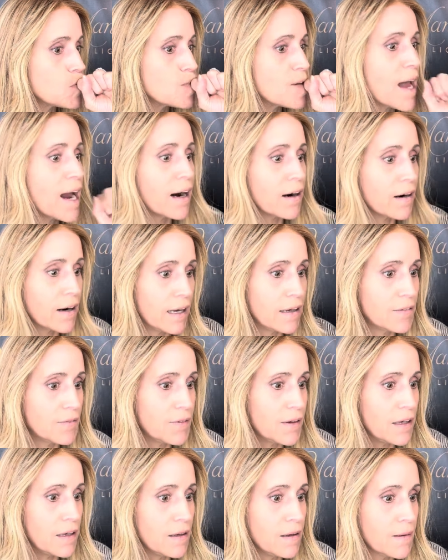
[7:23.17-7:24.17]
Hair
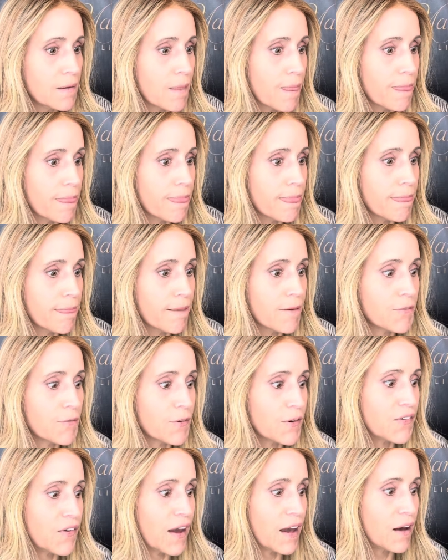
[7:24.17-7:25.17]
Envy for
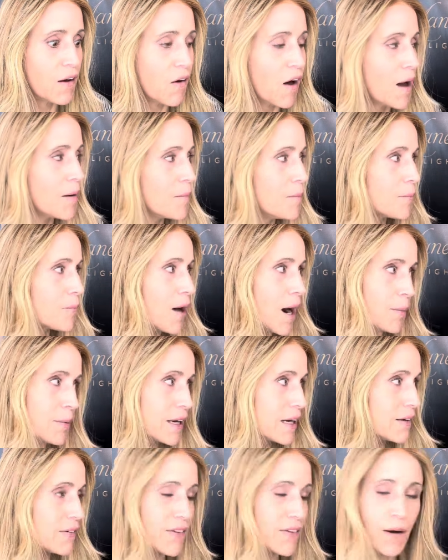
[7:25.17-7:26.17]
sale. I'm probably
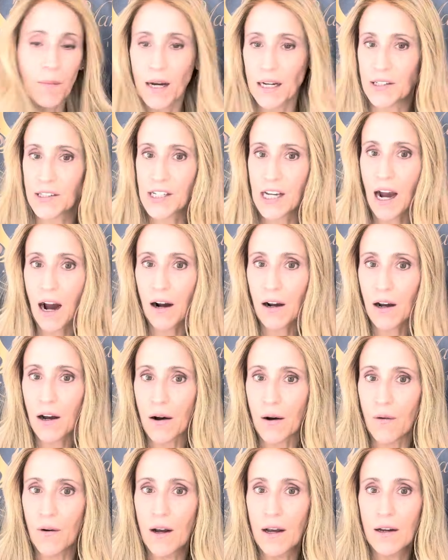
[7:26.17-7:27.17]
going to sell my
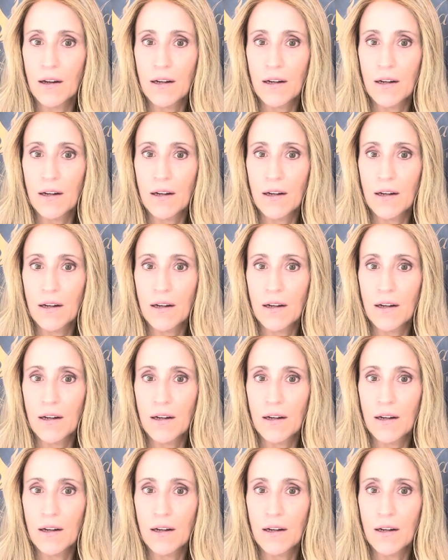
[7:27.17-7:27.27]
Diaco.